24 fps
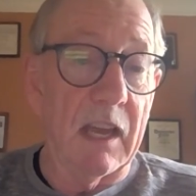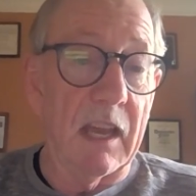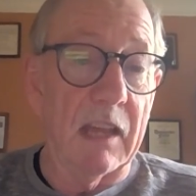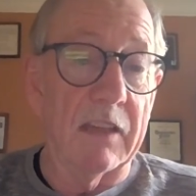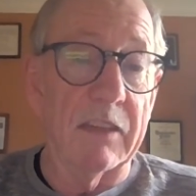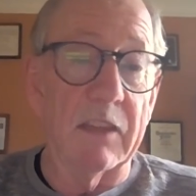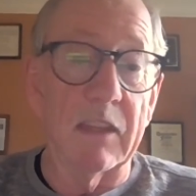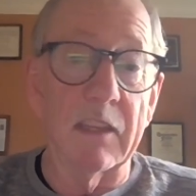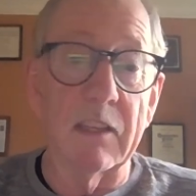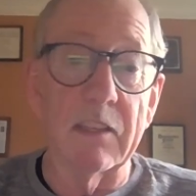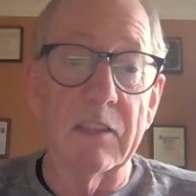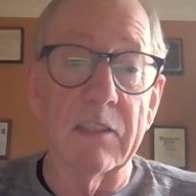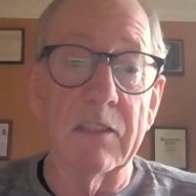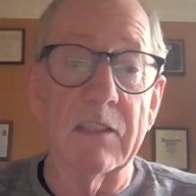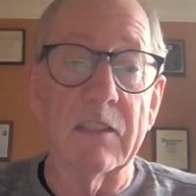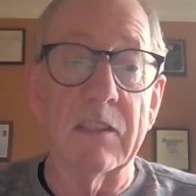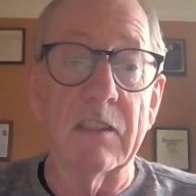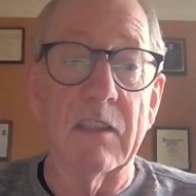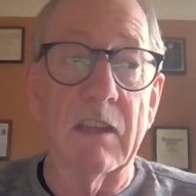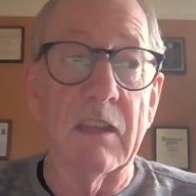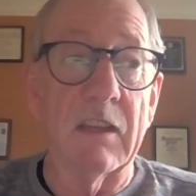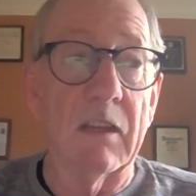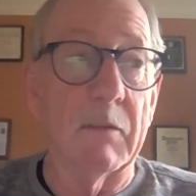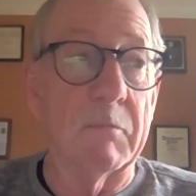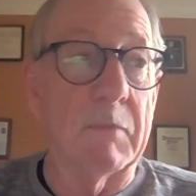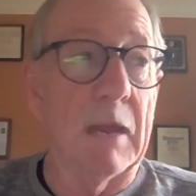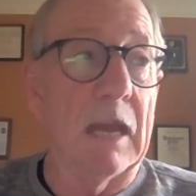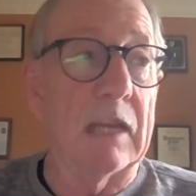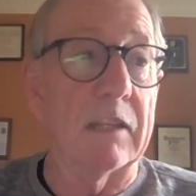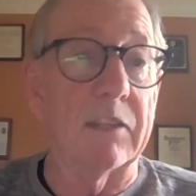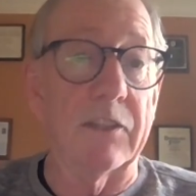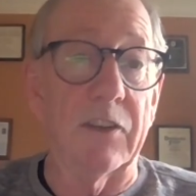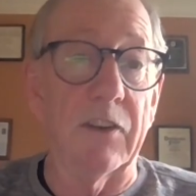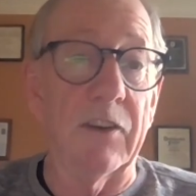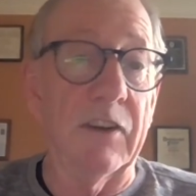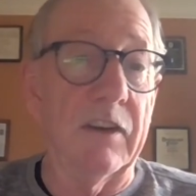And these
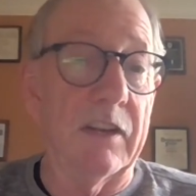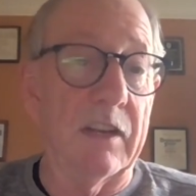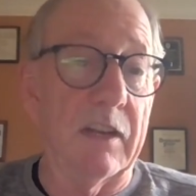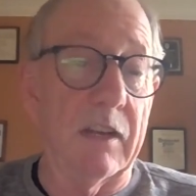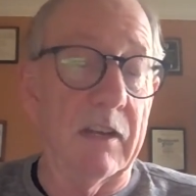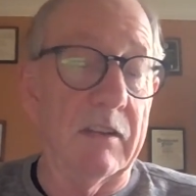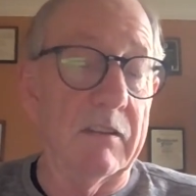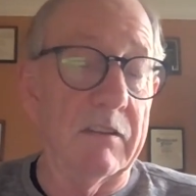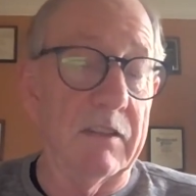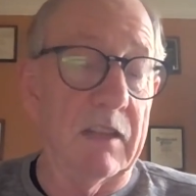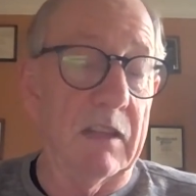bacteria